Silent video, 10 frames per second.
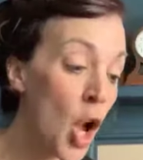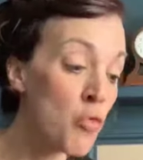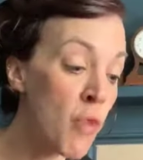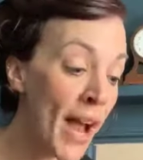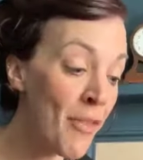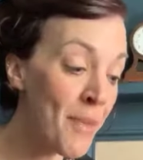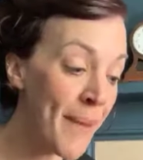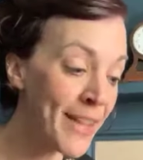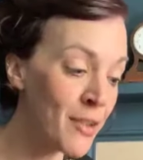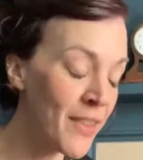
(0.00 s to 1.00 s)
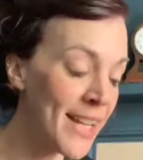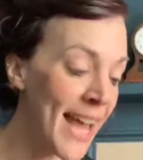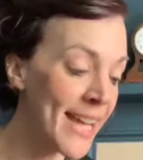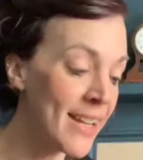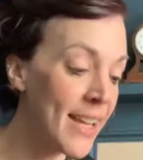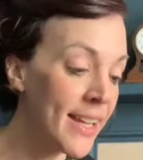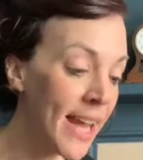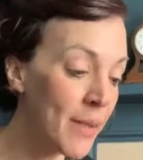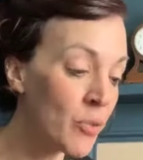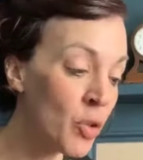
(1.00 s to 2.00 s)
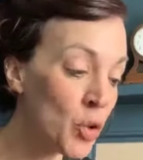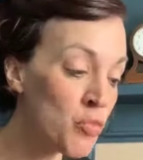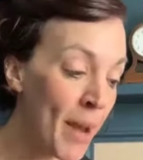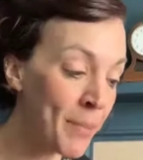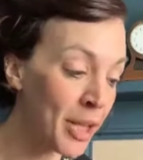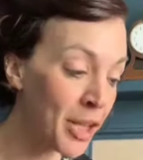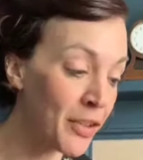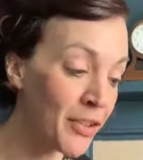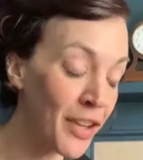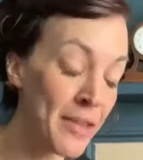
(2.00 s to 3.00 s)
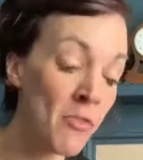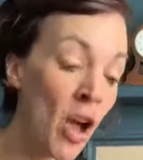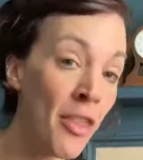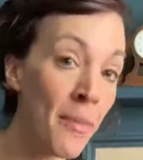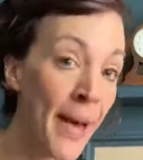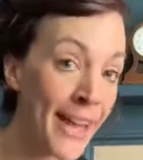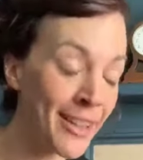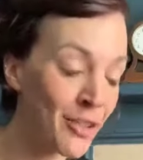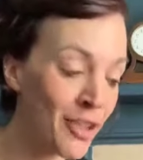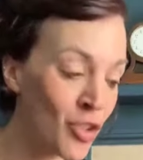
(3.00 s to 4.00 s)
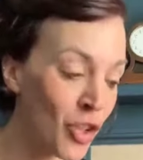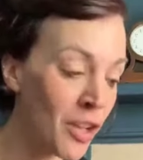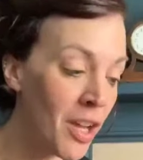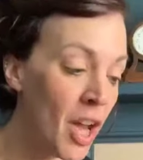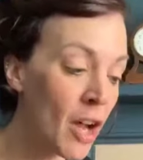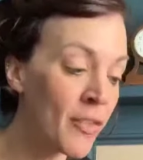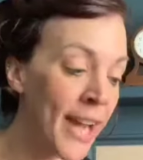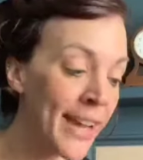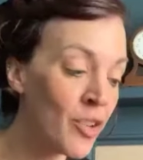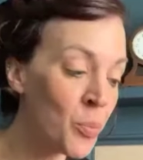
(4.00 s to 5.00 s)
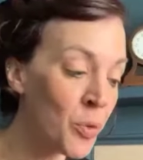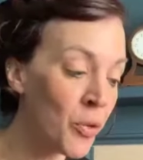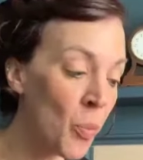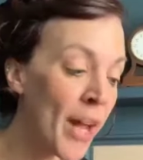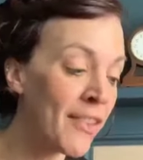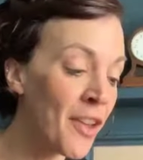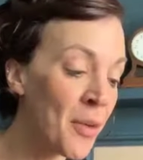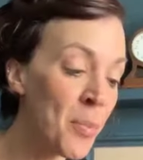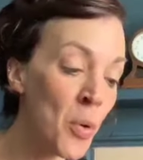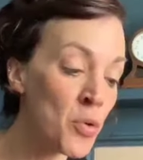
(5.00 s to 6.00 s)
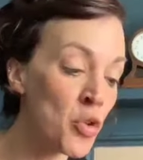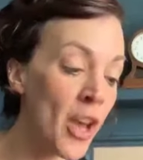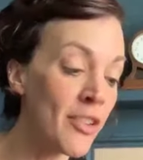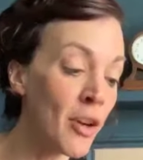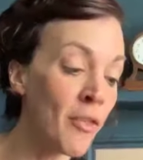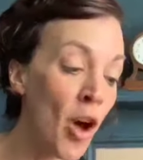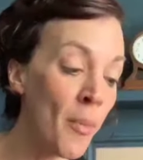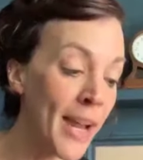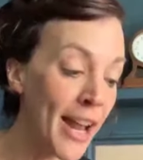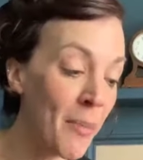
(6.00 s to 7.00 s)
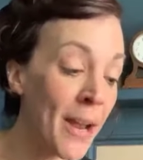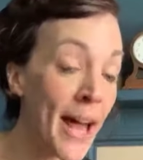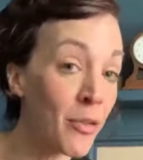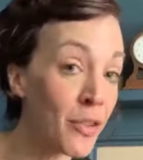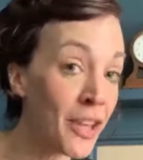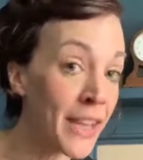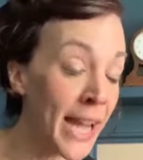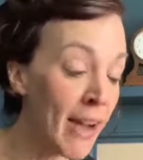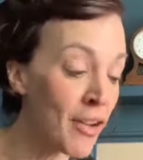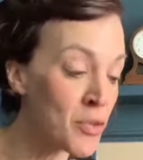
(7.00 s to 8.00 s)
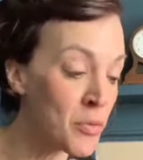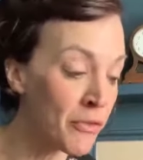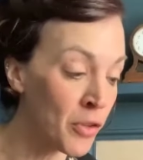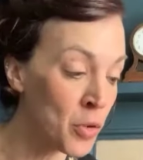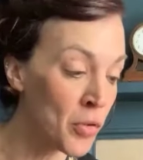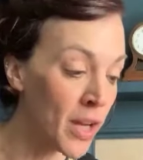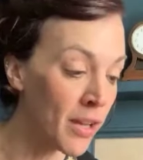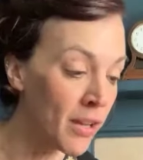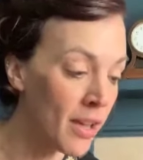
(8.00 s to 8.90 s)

Around the bend of the lane came two replicas in rather bad condition of Gainsborough's well-known portrait of Arminella Blount in the character of Flora.